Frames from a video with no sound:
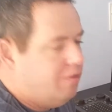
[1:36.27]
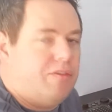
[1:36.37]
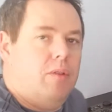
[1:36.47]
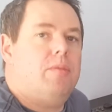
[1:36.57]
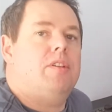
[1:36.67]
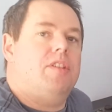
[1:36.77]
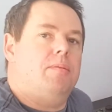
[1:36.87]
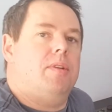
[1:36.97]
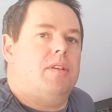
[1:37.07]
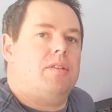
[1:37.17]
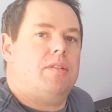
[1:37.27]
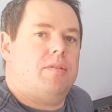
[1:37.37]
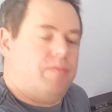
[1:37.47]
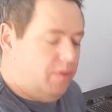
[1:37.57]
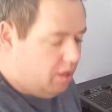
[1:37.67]
from the GPS.
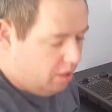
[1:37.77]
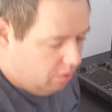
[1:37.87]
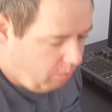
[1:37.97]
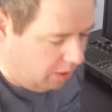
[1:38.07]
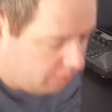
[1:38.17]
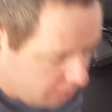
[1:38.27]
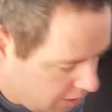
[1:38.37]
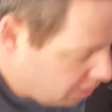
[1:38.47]
Well,